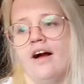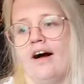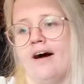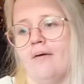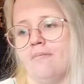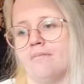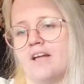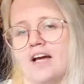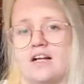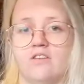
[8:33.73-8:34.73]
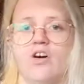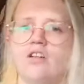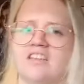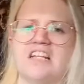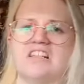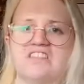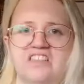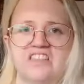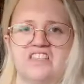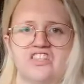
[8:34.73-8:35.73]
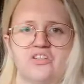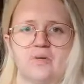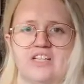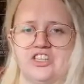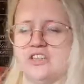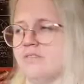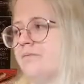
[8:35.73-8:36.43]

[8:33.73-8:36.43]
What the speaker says: And I don't trust this situation.